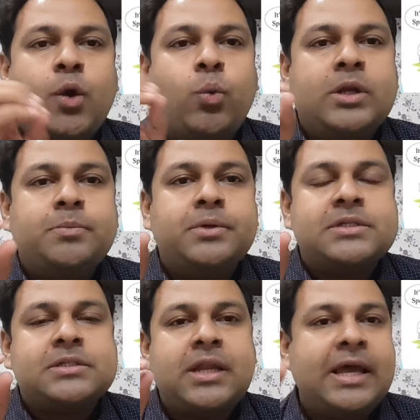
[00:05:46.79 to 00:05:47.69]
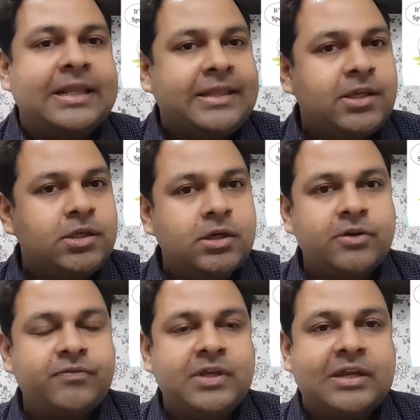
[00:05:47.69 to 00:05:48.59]
One person held the
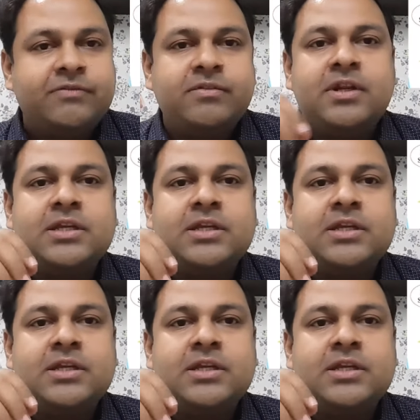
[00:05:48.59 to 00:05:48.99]
ear of the elephant.